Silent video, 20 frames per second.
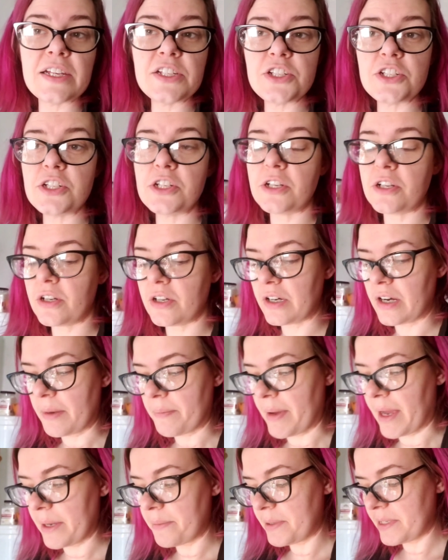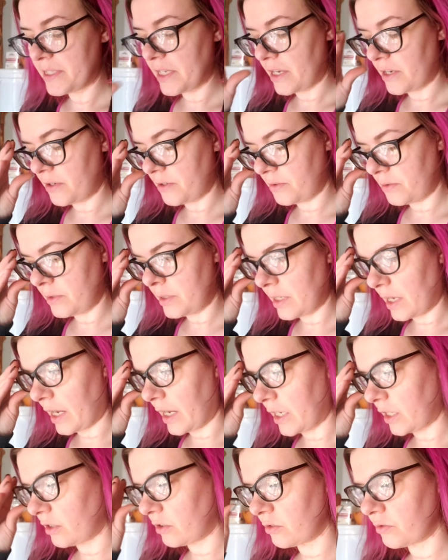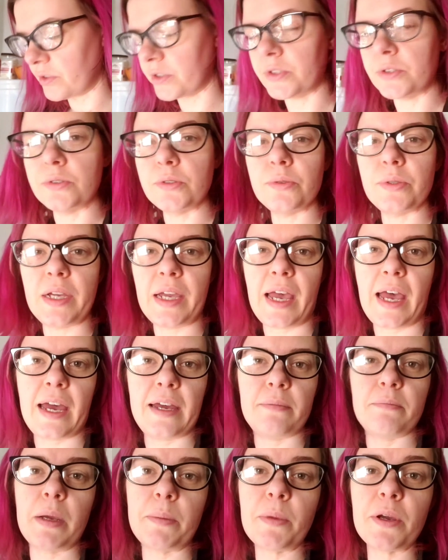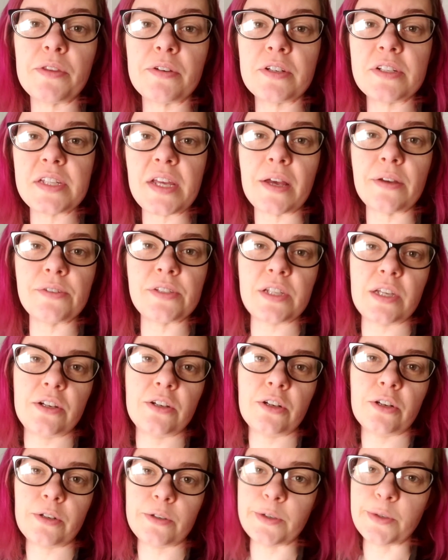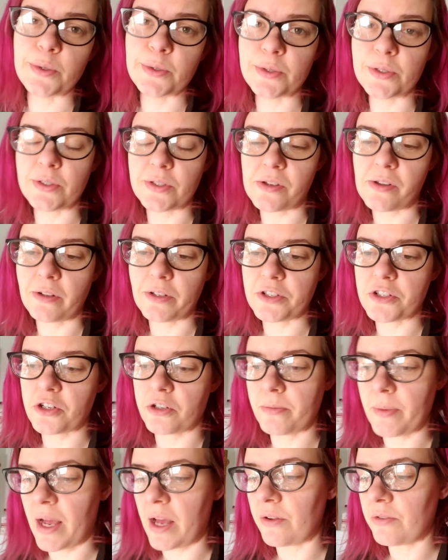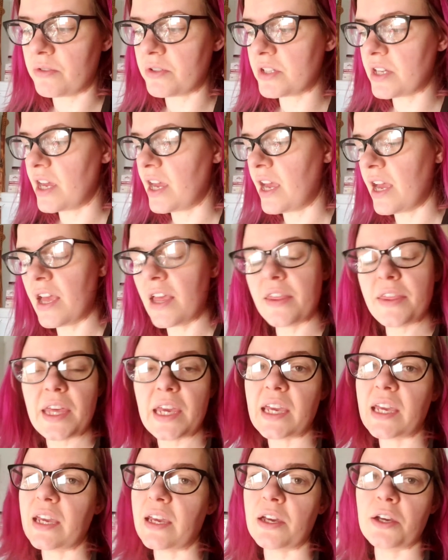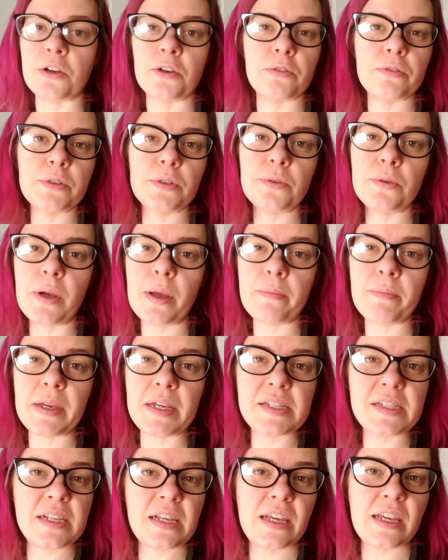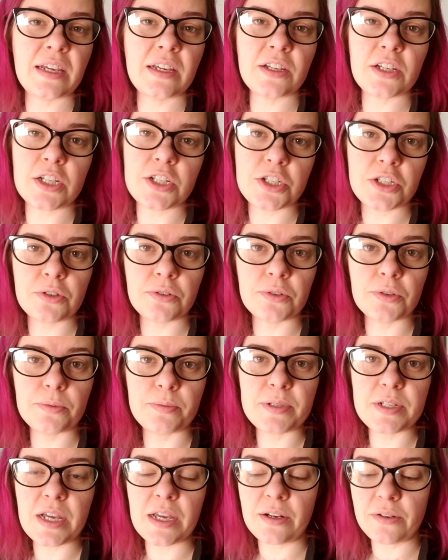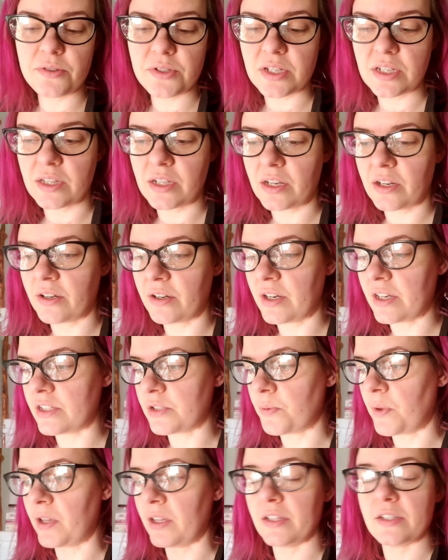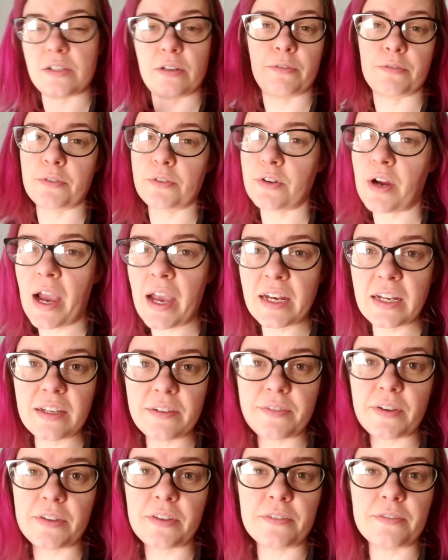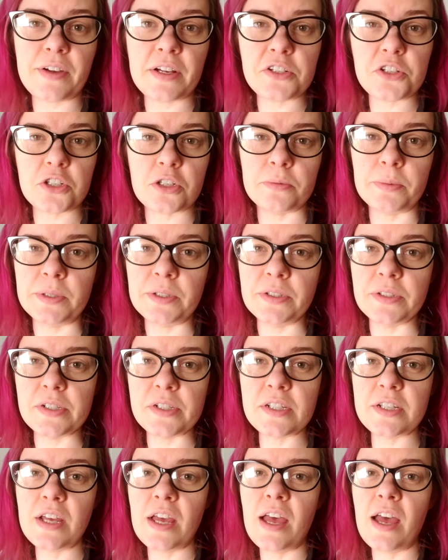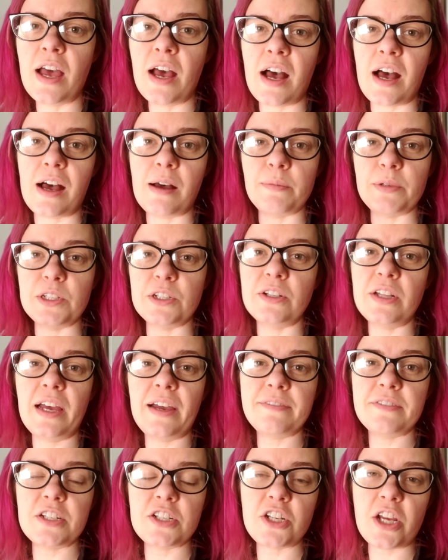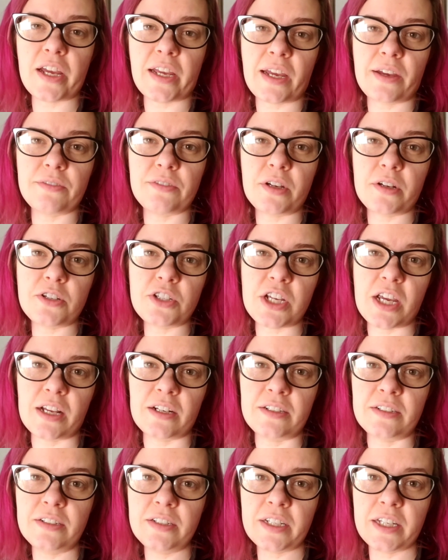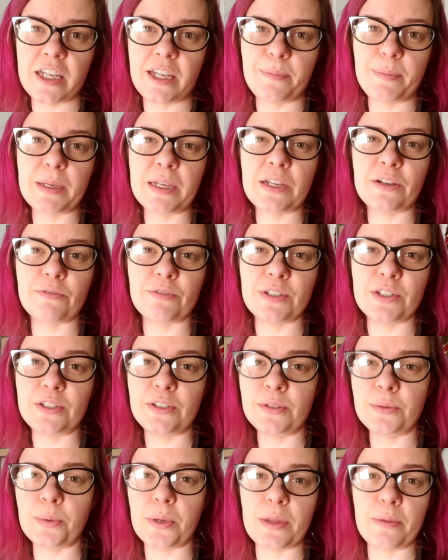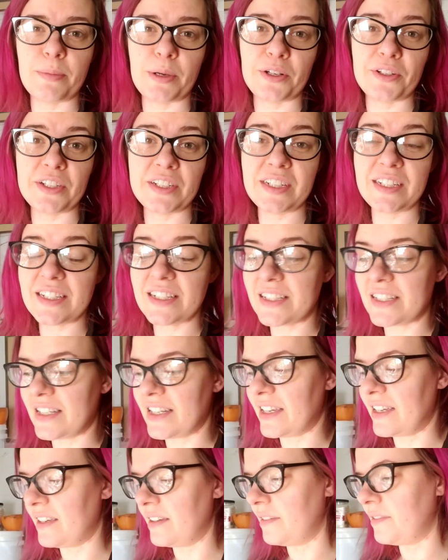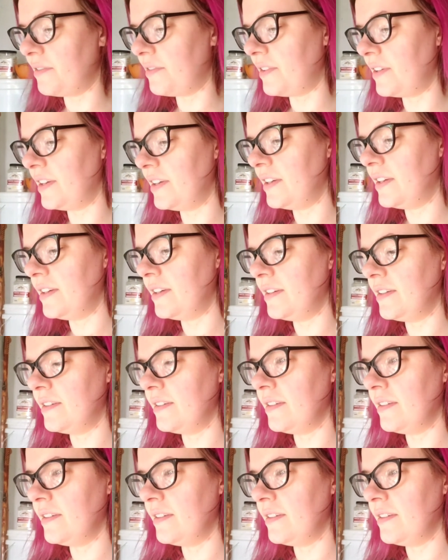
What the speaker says: last year. My potatoes I grew at my mother's house in her hugelkultur mound. They grew amazing. She grew potatoes in there as well as a variety of other vegetables. You'll have to check out their channel, Keeping It Real with Marilyn and Steve.